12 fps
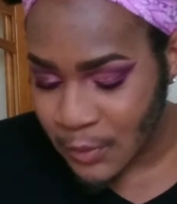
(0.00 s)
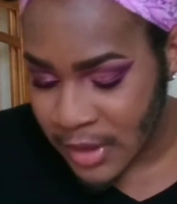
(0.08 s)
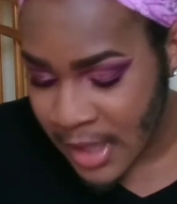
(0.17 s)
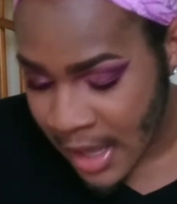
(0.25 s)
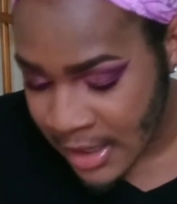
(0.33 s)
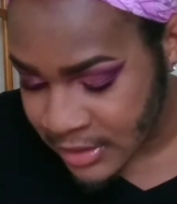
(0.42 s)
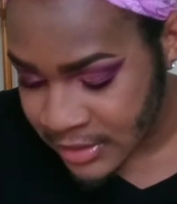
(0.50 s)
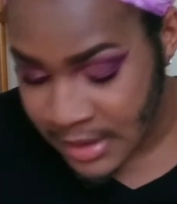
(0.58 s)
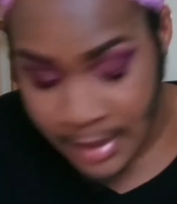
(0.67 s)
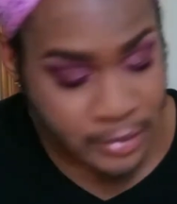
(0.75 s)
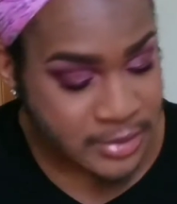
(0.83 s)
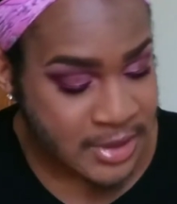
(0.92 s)
we got
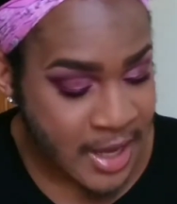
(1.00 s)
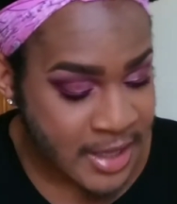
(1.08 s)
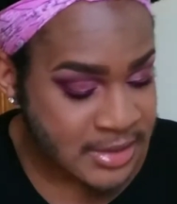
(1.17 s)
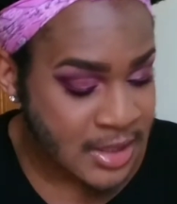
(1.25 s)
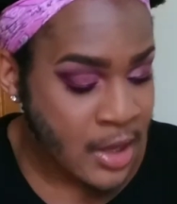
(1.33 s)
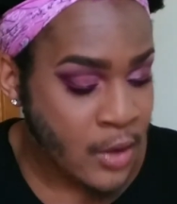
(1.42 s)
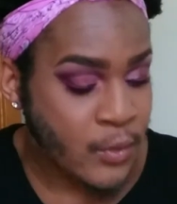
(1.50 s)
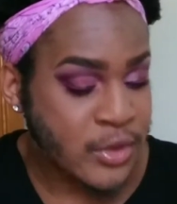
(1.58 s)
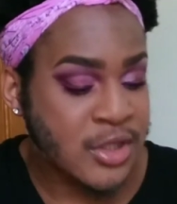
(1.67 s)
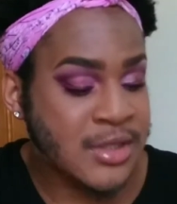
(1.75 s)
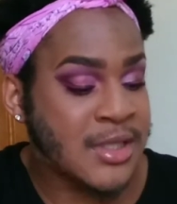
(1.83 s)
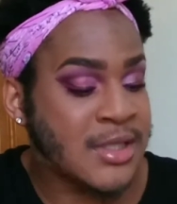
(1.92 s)
Double Text,
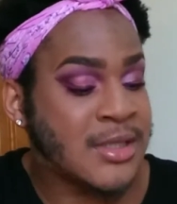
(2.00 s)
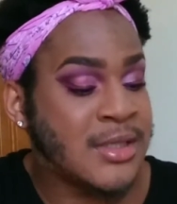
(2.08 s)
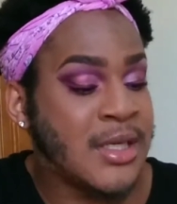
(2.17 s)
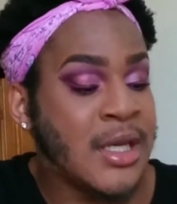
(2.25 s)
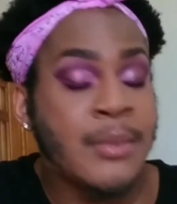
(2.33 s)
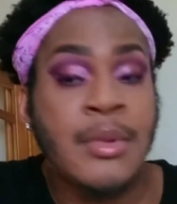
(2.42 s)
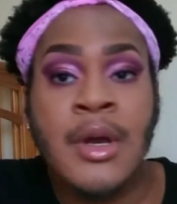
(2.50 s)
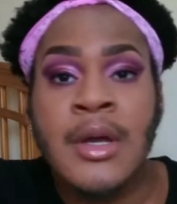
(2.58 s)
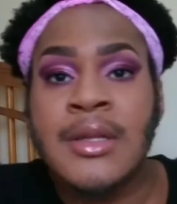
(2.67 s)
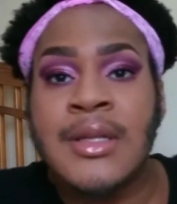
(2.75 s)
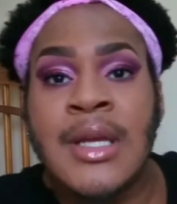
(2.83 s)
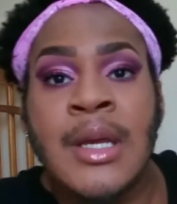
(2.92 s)
which is this deep
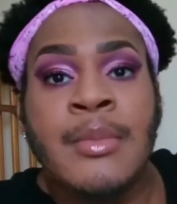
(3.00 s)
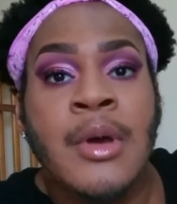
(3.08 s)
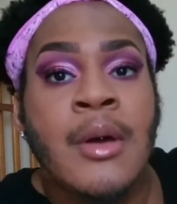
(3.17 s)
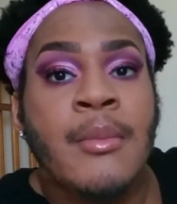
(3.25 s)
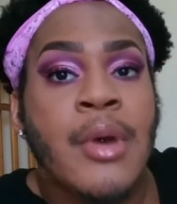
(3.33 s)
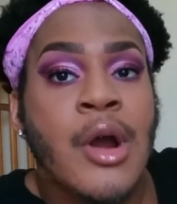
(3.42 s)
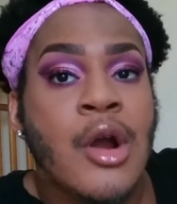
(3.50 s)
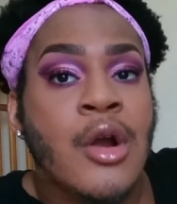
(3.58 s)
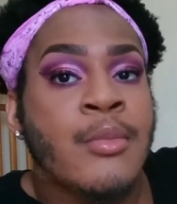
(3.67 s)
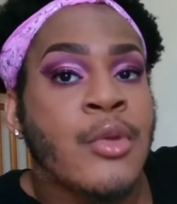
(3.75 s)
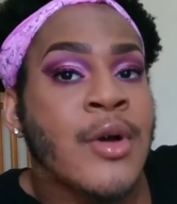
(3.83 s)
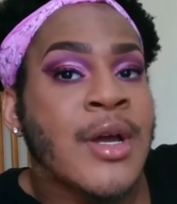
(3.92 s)

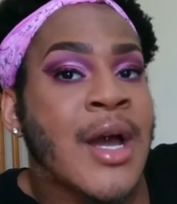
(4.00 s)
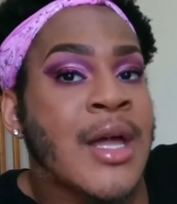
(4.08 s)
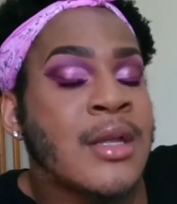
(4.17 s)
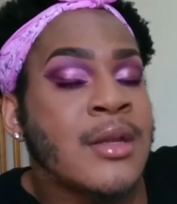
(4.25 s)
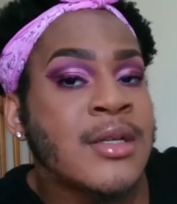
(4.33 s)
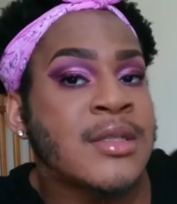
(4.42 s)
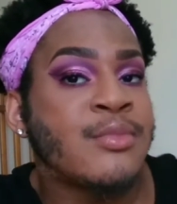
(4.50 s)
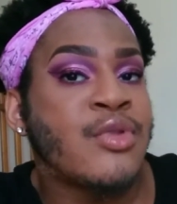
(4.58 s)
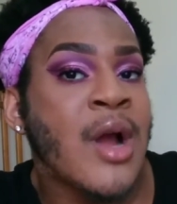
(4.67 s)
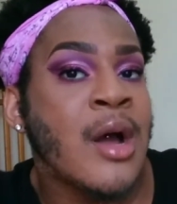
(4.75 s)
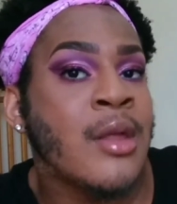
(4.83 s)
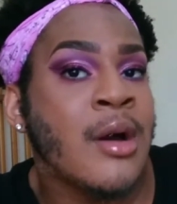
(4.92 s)
purple. It kind of looks
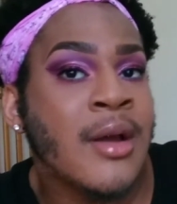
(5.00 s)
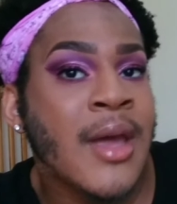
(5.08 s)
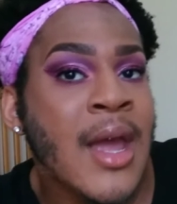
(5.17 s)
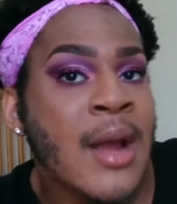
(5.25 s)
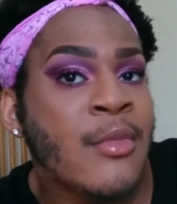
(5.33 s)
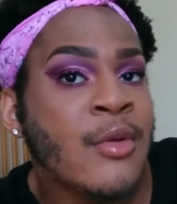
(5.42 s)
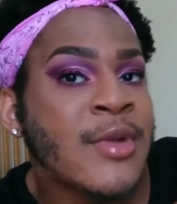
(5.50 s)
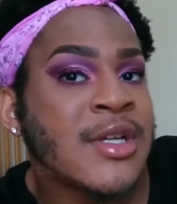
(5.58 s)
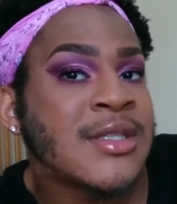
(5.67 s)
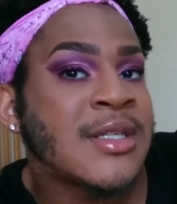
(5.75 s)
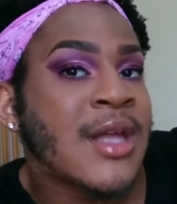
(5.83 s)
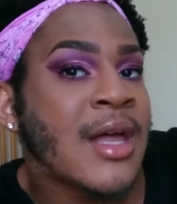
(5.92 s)
brown on camera,
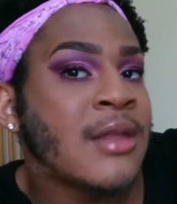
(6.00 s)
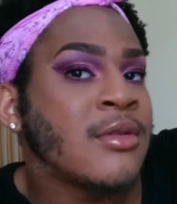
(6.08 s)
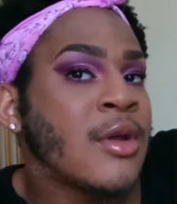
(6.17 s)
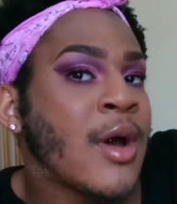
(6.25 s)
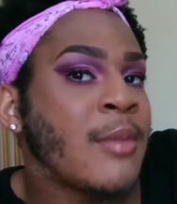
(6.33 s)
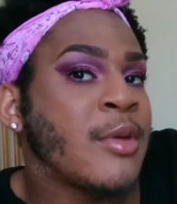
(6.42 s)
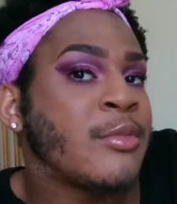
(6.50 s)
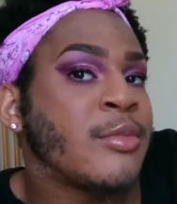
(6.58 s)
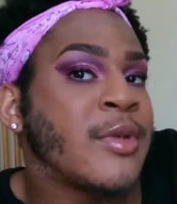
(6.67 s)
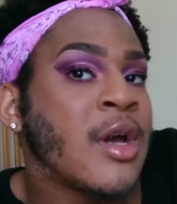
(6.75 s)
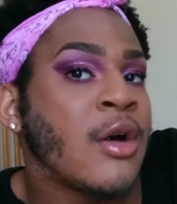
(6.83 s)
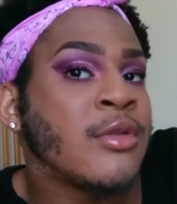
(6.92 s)
but I don't know how people
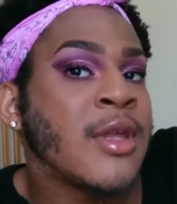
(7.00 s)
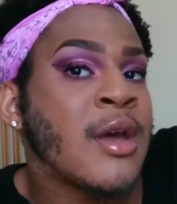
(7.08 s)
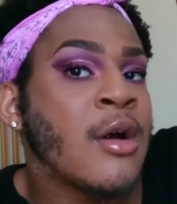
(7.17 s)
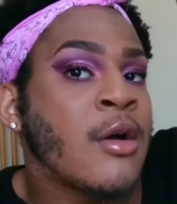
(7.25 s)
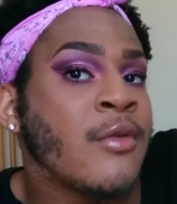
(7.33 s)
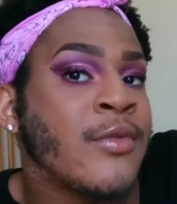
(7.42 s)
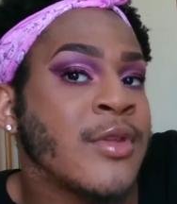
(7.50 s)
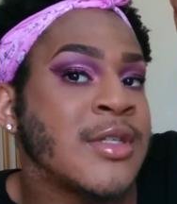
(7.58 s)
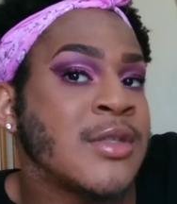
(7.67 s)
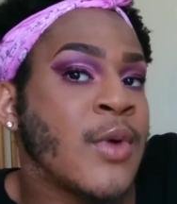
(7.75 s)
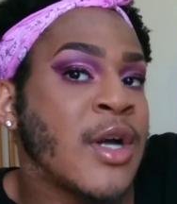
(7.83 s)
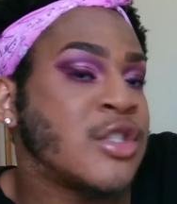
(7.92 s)
be holding their arm for
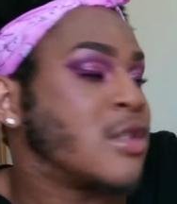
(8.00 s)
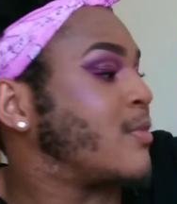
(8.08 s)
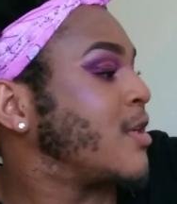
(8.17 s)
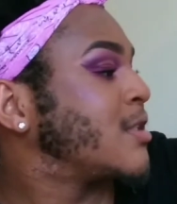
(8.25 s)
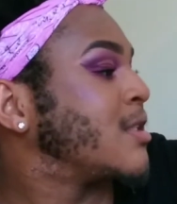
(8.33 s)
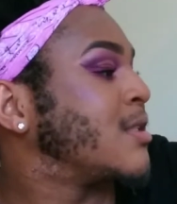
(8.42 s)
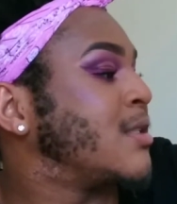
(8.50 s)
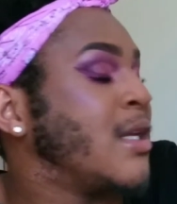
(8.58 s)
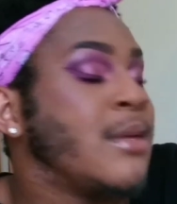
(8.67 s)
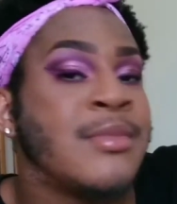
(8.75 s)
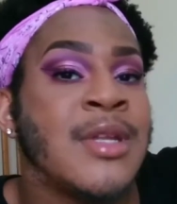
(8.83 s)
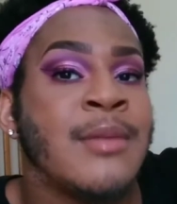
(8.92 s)
these swatches, but it's this
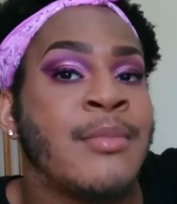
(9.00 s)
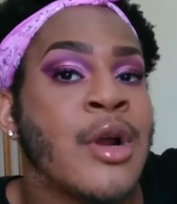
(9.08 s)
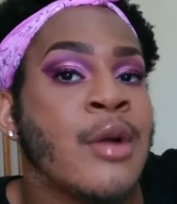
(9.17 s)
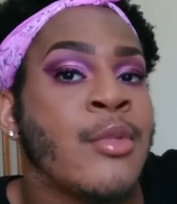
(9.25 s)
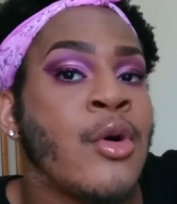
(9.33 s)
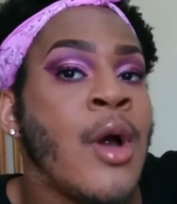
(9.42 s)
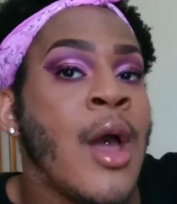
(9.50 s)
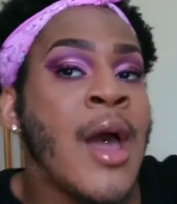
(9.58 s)
deep purple,